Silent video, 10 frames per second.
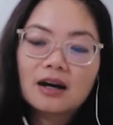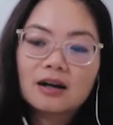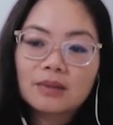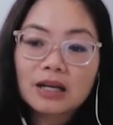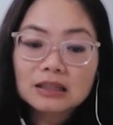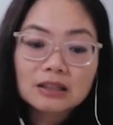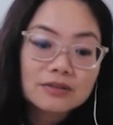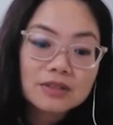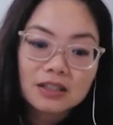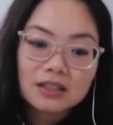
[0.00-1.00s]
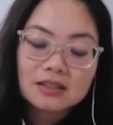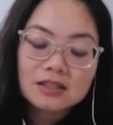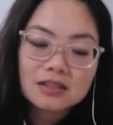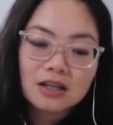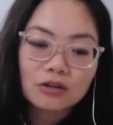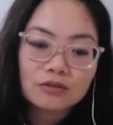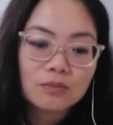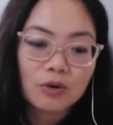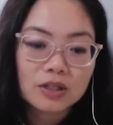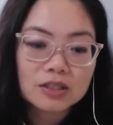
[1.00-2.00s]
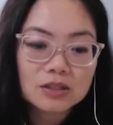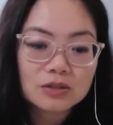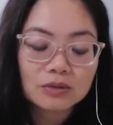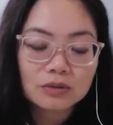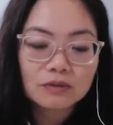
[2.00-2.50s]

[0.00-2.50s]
I'd love to delve more into